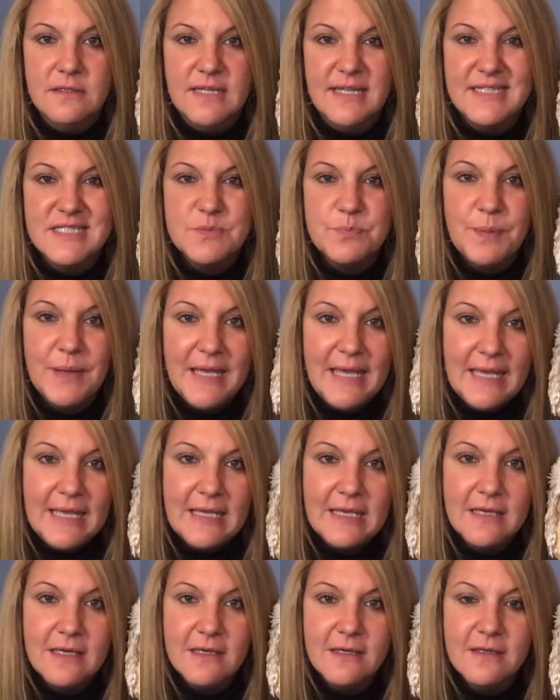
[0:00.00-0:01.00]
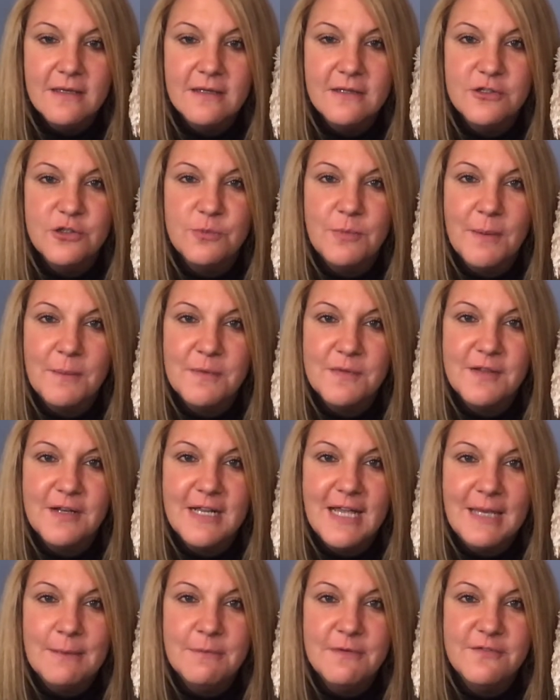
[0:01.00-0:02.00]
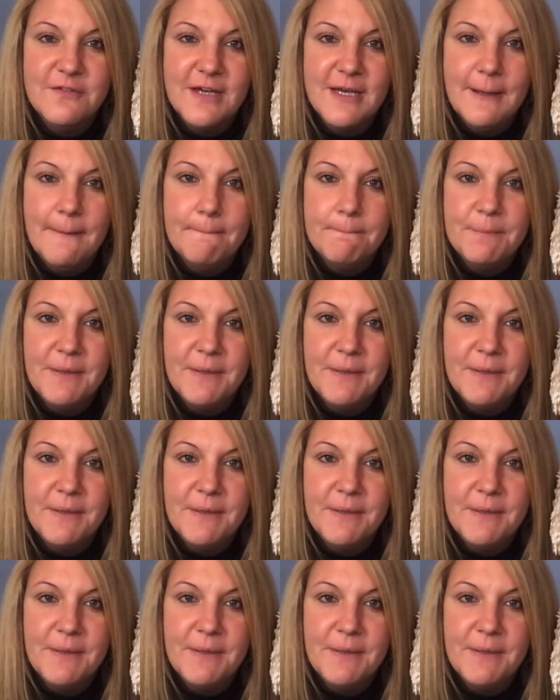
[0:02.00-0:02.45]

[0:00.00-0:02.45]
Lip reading: It's pink. Do you remember the name of it?